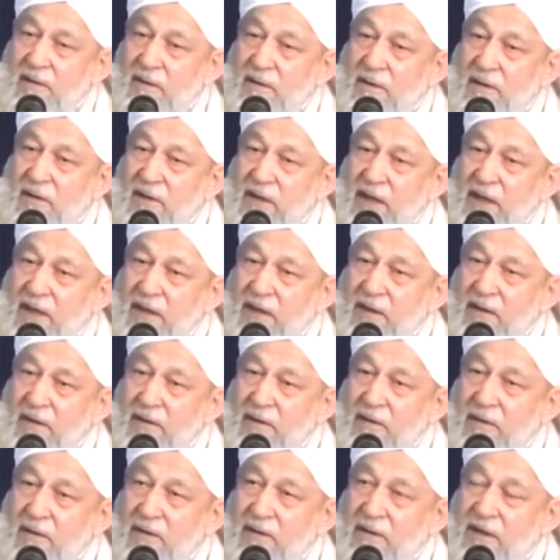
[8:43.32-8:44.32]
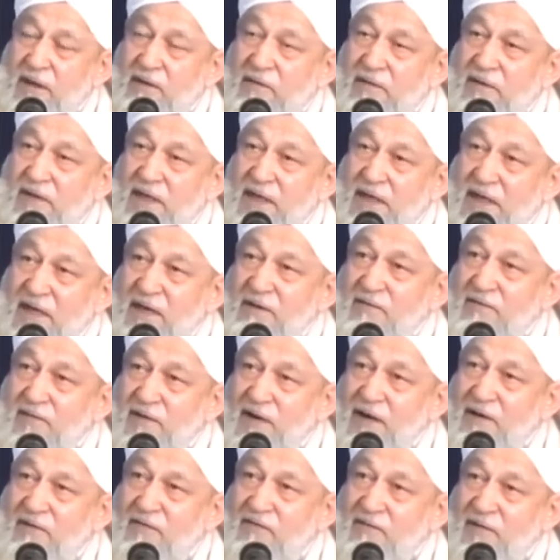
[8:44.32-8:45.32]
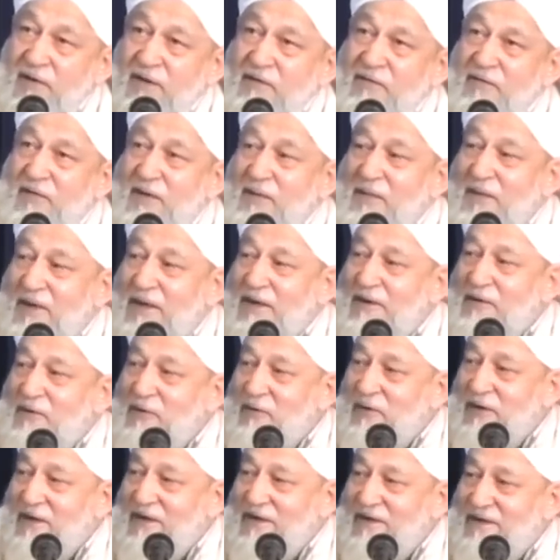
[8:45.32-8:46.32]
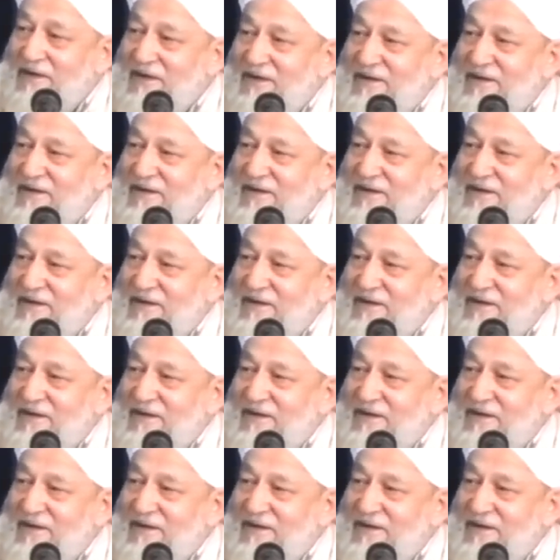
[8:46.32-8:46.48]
then there was enough left for the family to eat.